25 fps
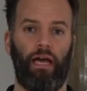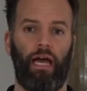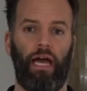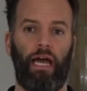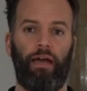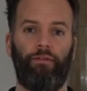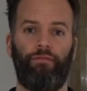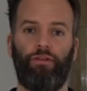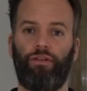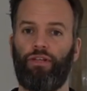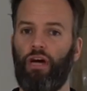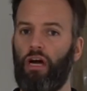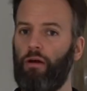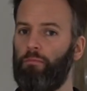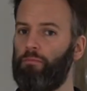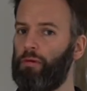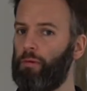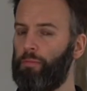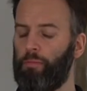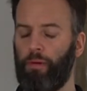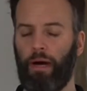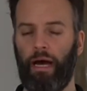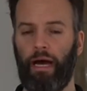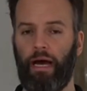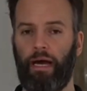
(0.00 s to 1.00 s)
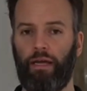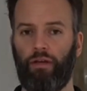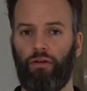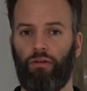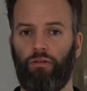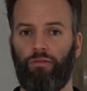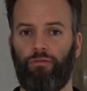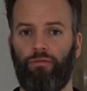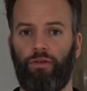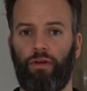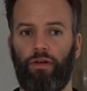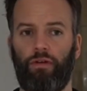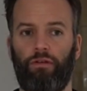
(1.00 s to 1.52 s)
If you don't prepare your
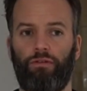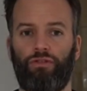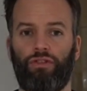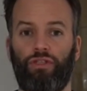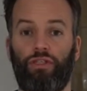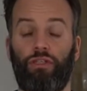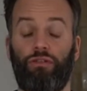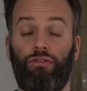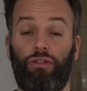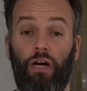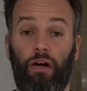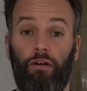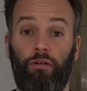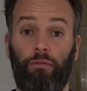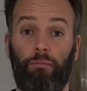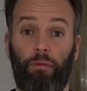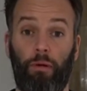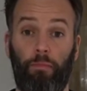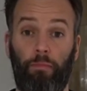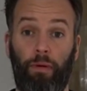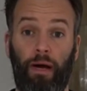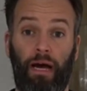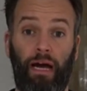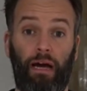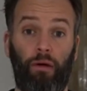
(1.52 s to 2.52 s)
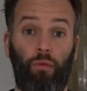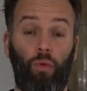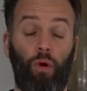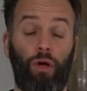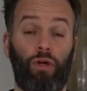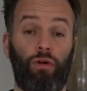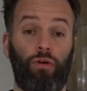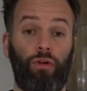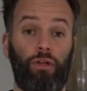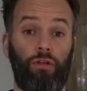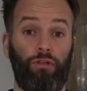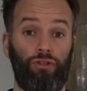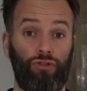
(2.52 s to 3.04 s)
foods and you don't prepare what
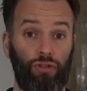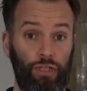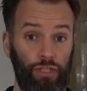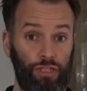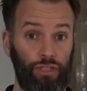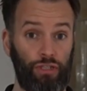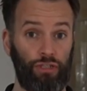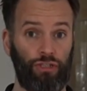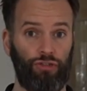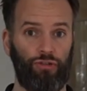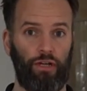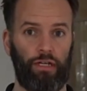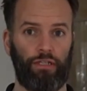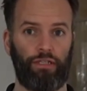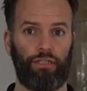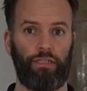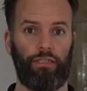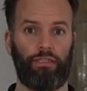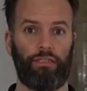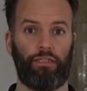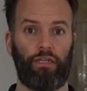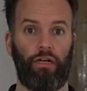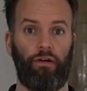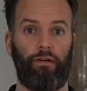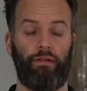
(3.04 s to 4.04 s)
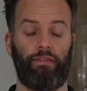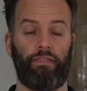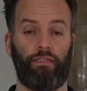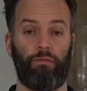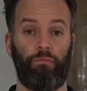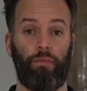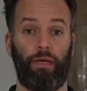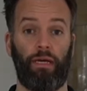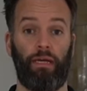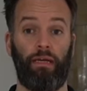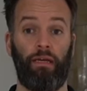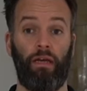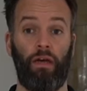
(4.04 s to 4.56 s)
your nutrition strategy is going to
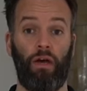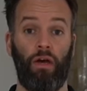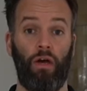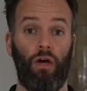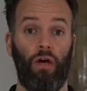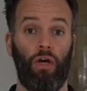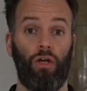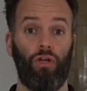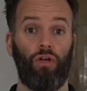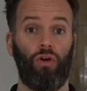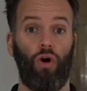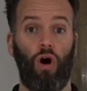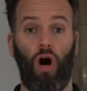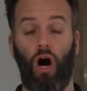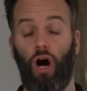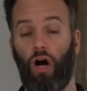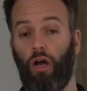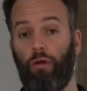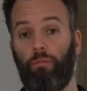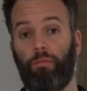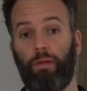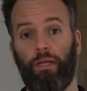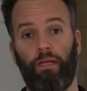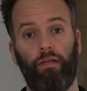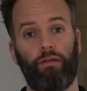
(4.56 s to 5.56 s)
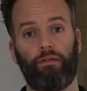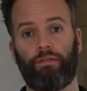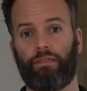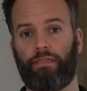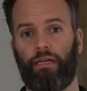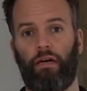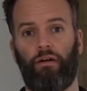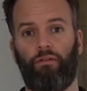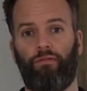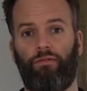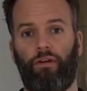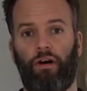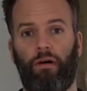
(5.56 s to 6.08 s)
be, you'll open
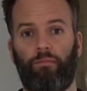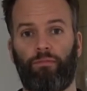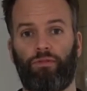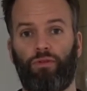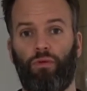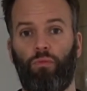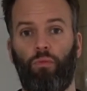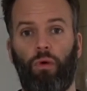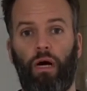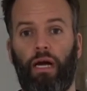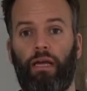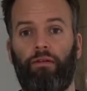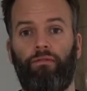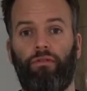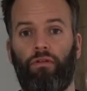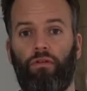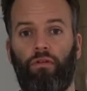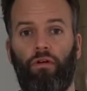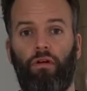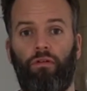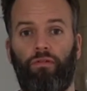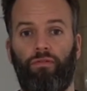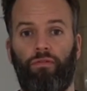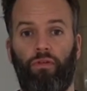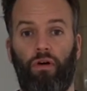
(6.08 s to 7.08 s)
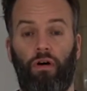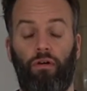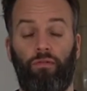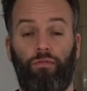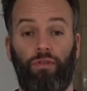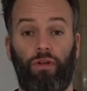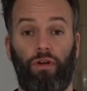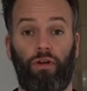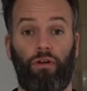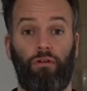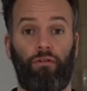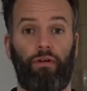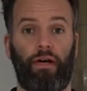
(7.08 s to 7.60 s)
yourself up to waver off the
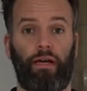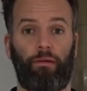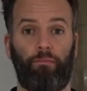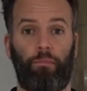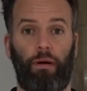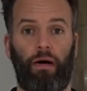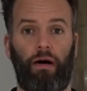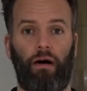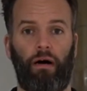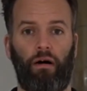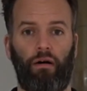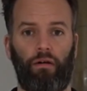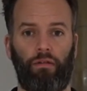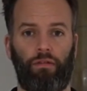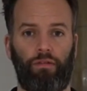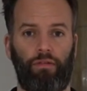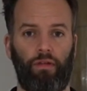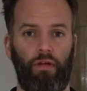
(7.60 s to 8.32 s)
correct path.